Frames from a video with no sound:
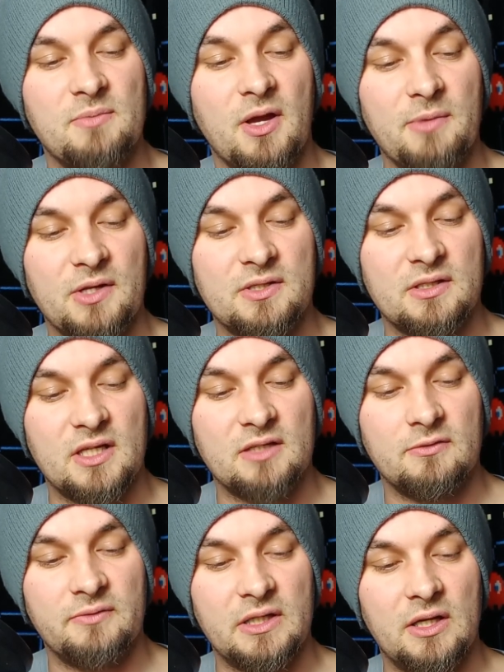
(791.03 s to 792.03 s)
My most
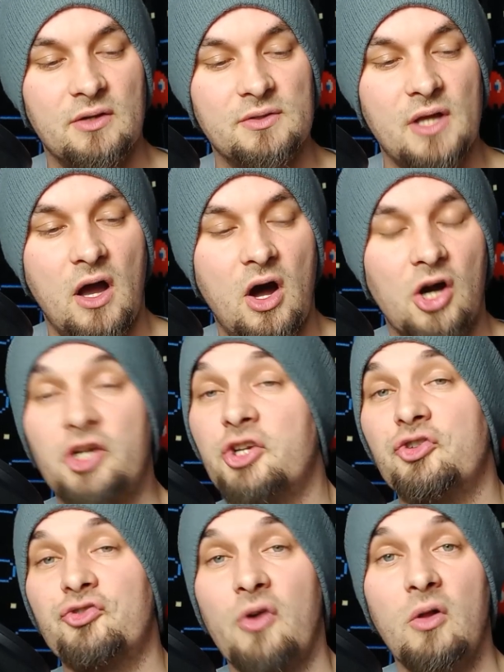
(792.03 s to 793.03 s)
successful videos are
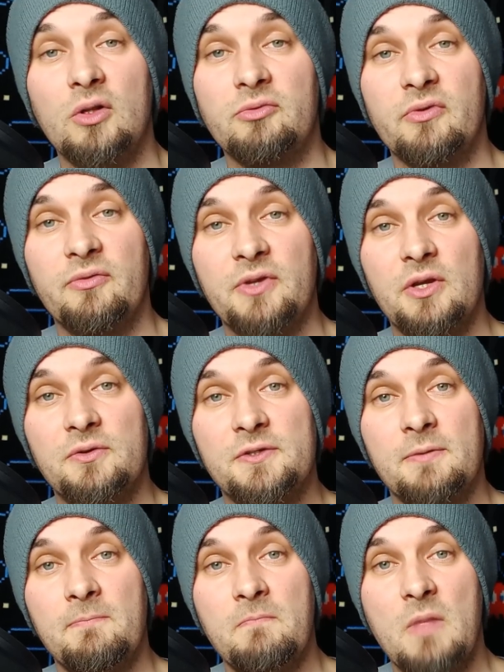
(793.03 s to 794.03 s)
controller reviews.